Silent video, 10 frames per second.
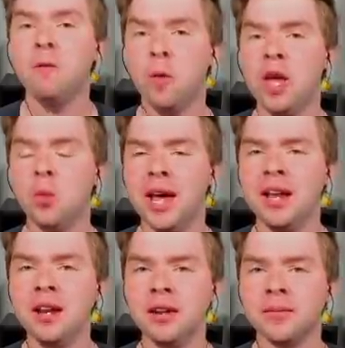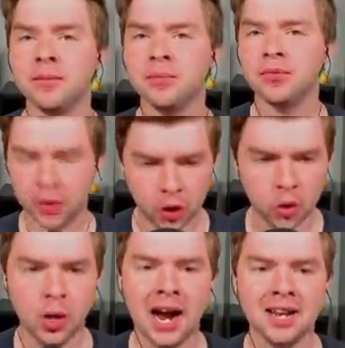If we win,
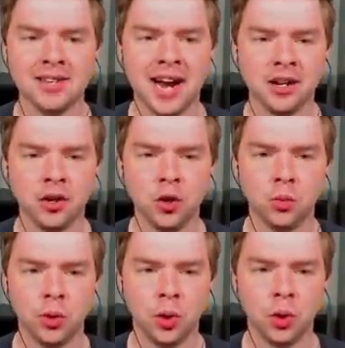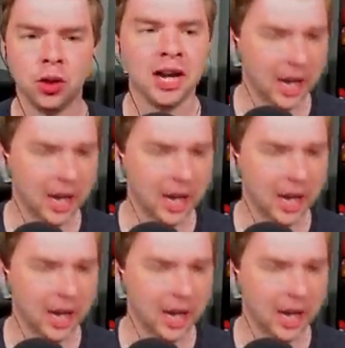you guys add a new rule.